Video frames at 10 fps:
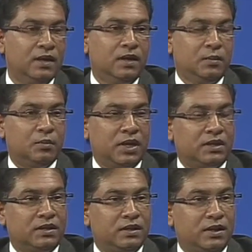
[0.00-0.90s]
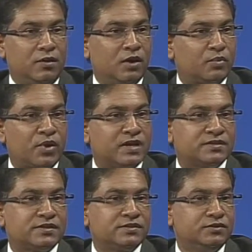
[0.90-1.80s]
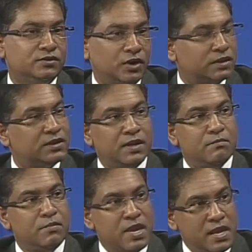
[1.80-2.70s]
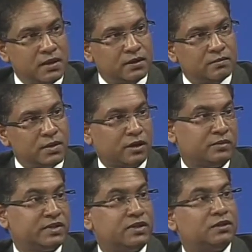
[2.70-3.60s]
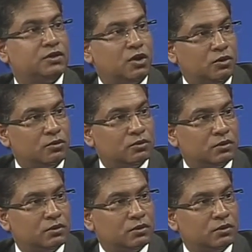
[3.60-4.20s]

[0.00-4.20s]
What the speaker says: But the oil price is not the main barometer now.